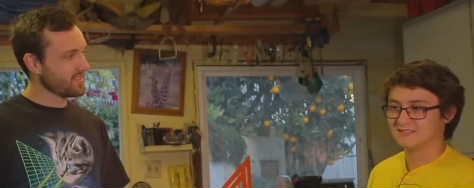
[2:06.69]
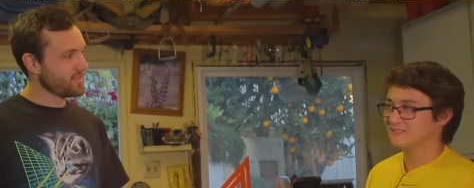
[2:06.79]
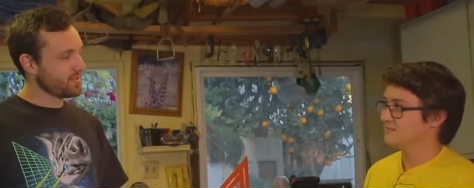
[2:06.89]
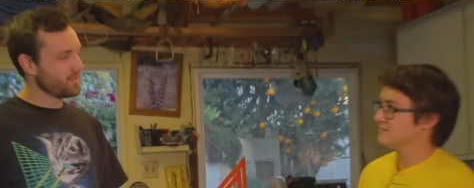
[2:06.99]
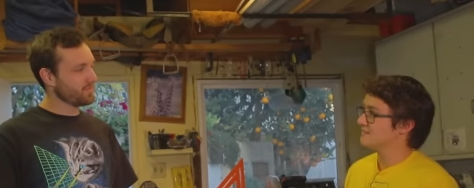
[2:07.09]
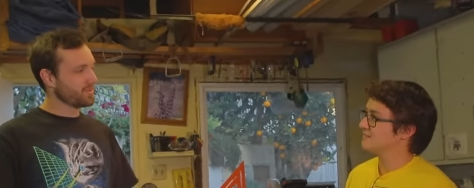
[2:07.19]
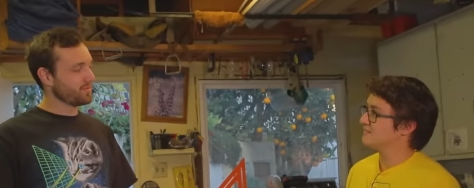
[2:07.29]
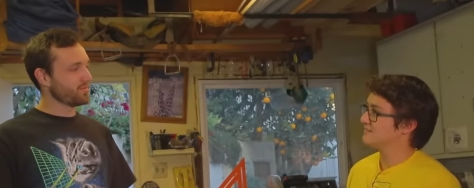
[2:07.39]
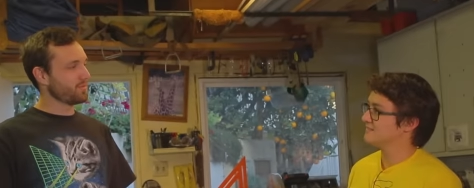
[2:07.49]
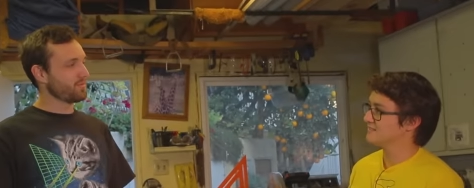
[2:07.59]
Speaker 1: Do, do,
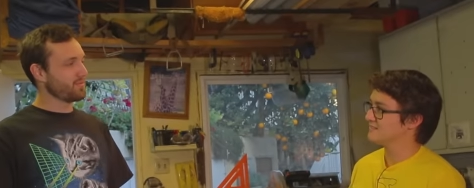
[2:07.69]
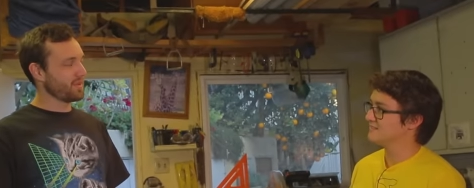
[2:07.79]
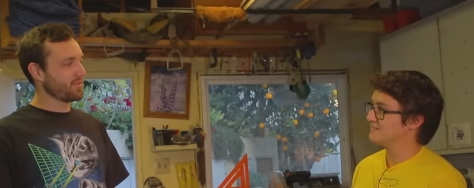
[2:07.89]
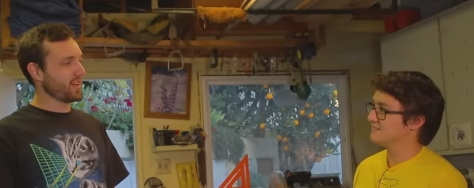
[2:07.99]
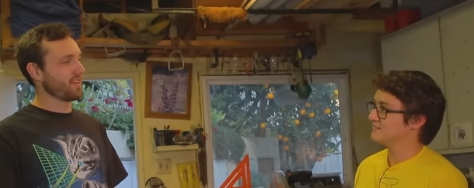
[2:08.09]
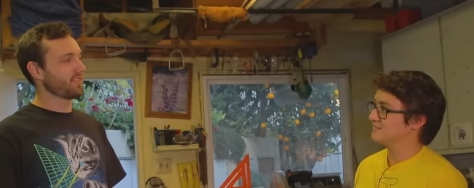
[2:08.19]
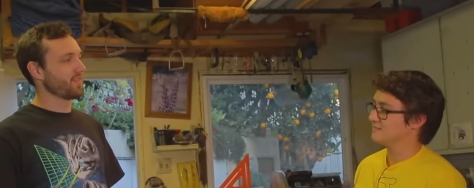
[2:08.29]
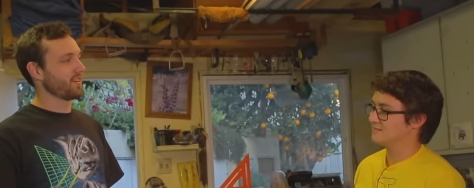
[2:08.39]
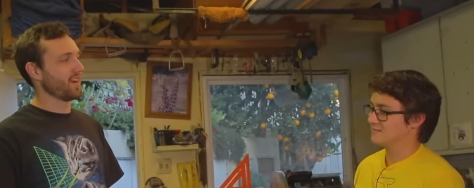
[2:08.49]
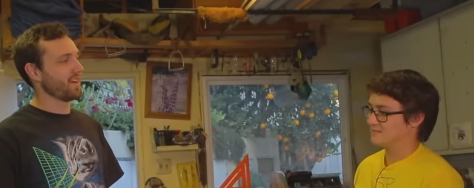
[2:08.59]
when people ask for your
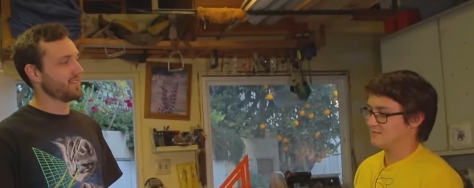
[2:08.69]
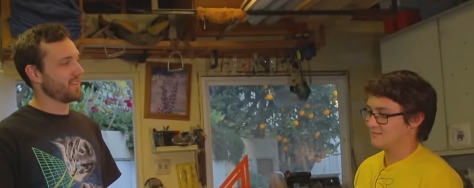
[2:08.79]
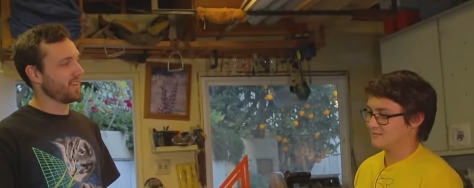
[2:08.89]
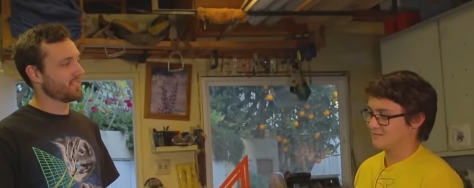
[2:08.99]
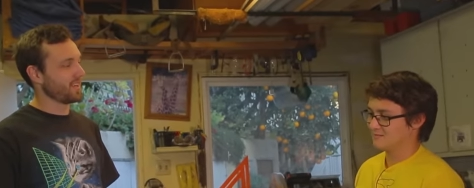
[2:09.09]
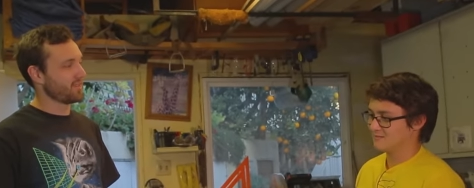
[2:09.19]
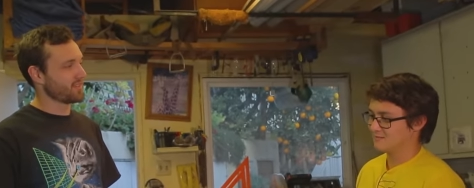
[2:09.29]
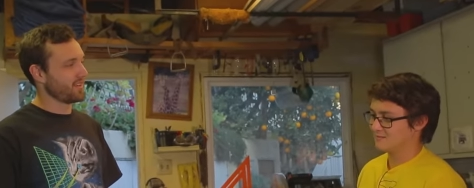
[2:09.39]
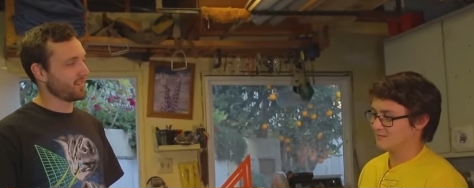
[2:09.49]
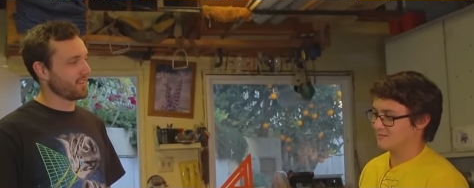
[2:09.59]
height, do they ask how
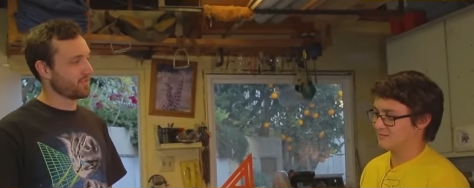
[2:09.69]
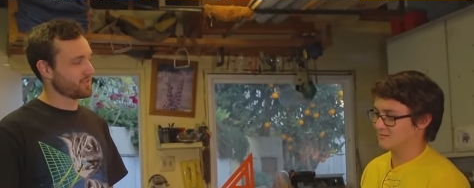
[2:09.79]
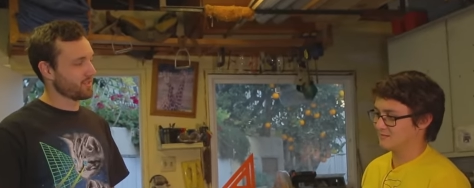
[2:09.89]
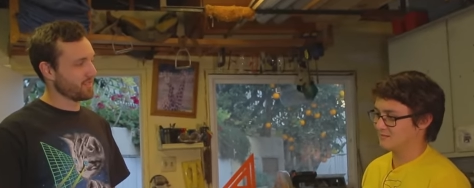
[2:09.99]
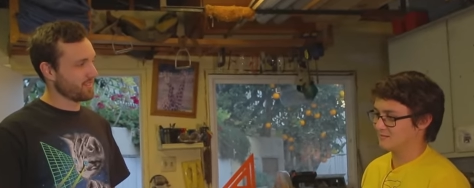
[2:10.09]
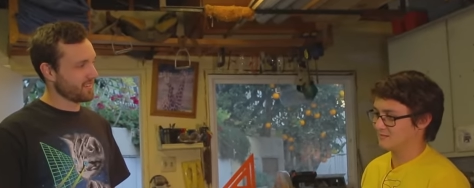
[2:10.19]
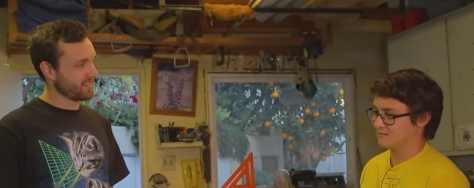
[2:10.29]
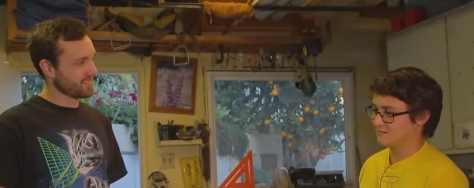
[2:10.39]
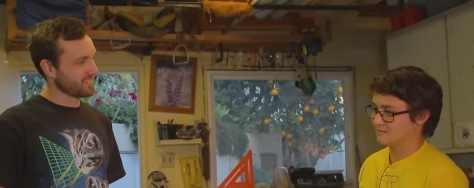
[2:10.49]
tall or how short you are?